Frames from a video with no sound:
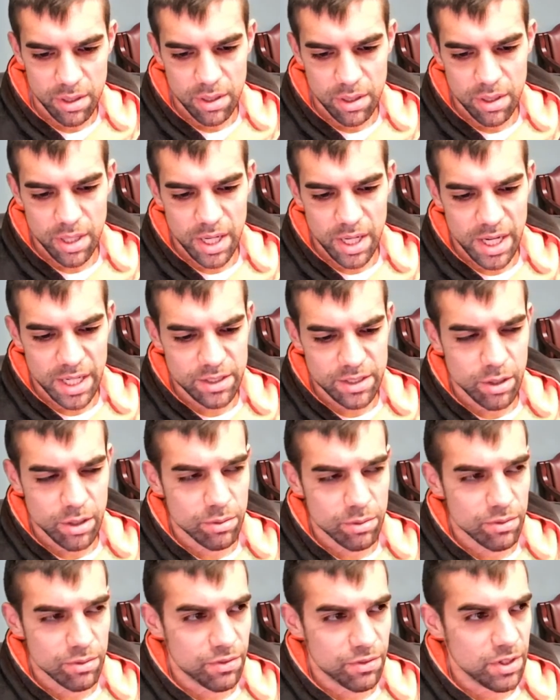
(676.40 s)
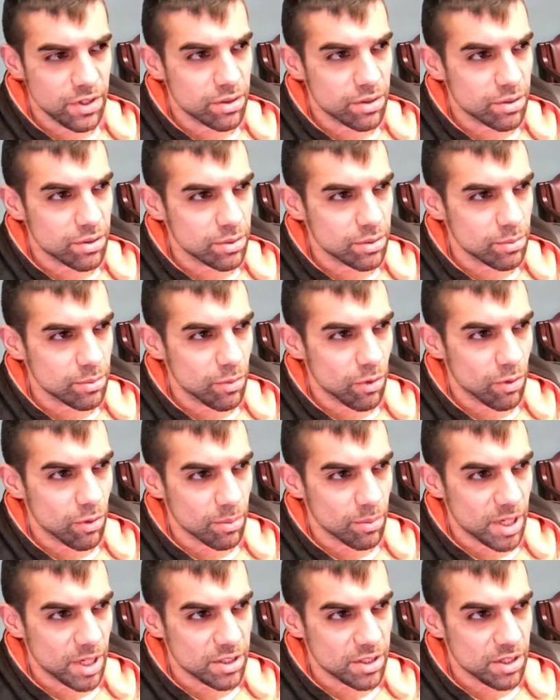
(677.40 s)
I don't feel more
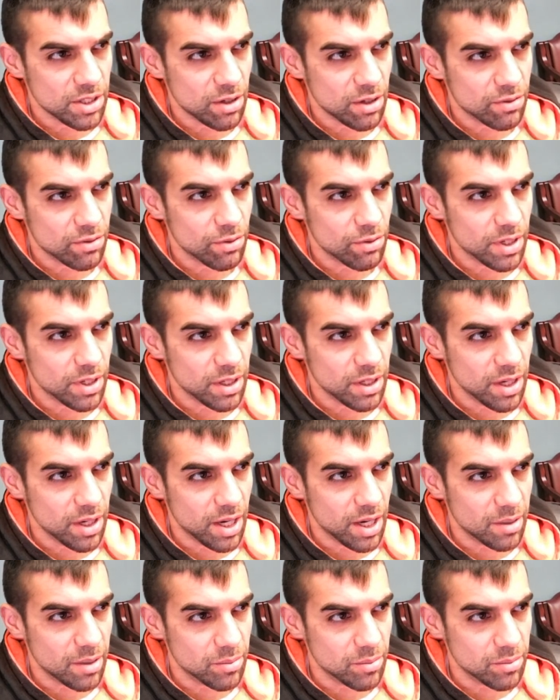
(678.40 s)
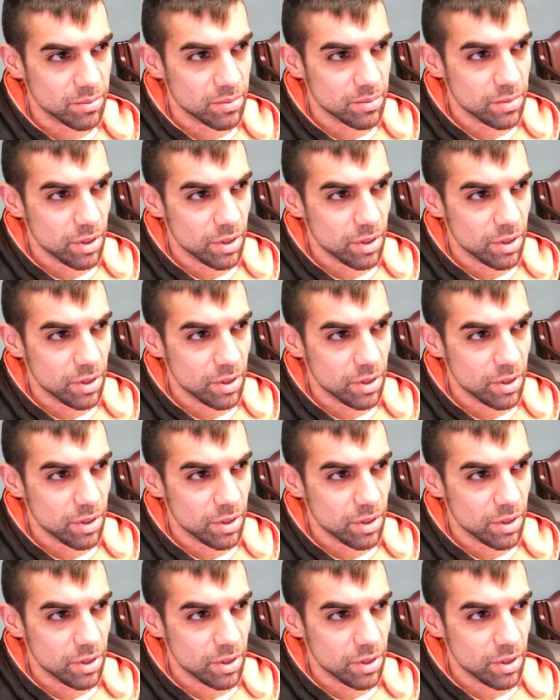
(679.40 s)
myself when I'm